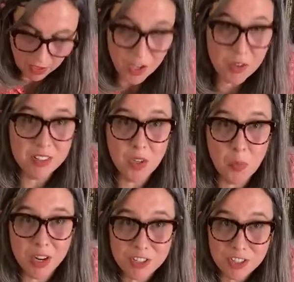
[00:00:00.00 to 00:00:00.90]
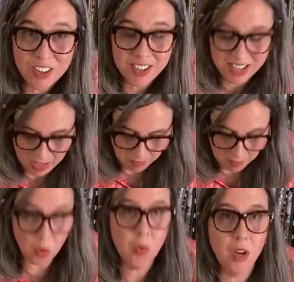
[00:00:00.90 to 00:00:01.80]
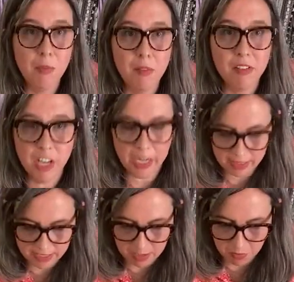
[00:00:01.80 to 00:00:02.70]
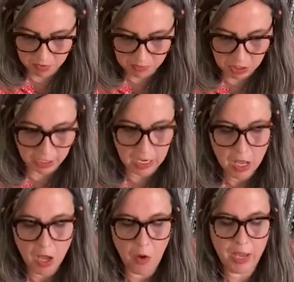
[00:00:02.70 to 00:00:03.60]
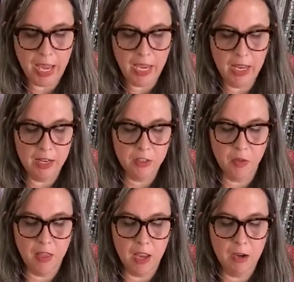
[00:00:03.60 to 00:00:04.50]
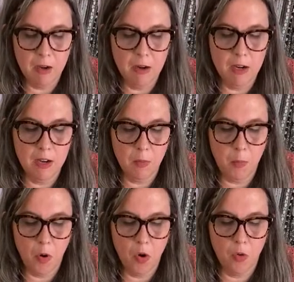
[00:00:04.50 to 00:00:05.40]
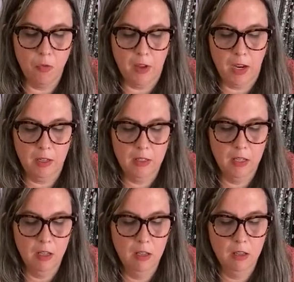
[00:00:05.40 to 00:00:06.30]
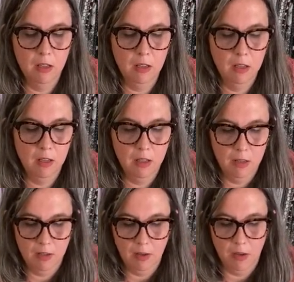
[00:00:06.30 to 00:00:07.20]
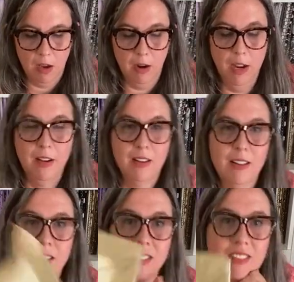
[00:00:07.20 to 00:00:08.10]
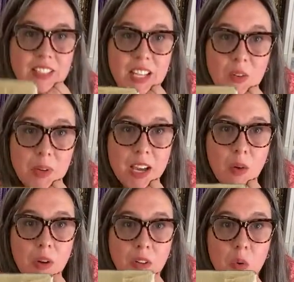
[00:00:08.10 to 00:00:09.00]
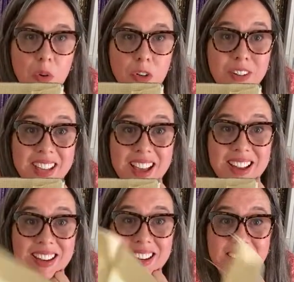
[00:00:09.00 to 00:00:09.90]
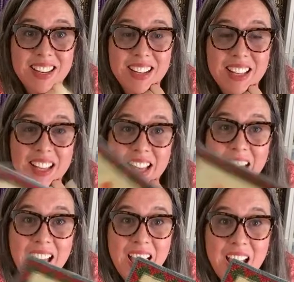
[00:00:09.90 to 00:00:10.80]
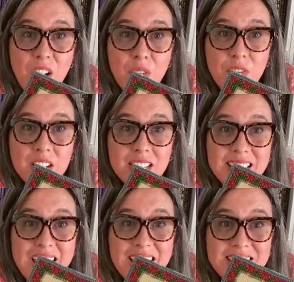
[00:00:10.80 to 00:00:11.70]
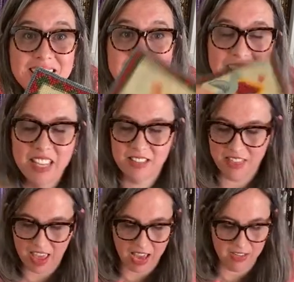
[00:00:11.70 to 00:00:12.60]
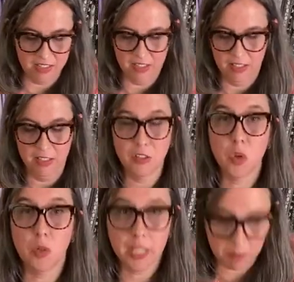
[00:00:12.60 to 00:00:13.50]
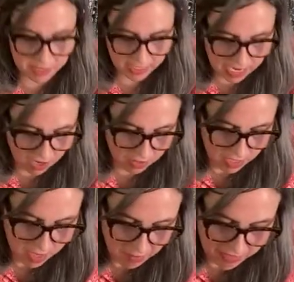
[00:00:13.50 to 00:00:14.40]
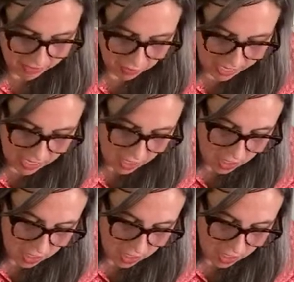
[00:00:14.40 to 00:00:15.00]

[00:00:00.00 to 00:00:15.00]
Use a little pressure. Oh, am I shaking the table? I'm sorry. Okay, and so then, perfect. All right, see, we got one corner done. How fantastic is that? Totally upside down, but that's okay.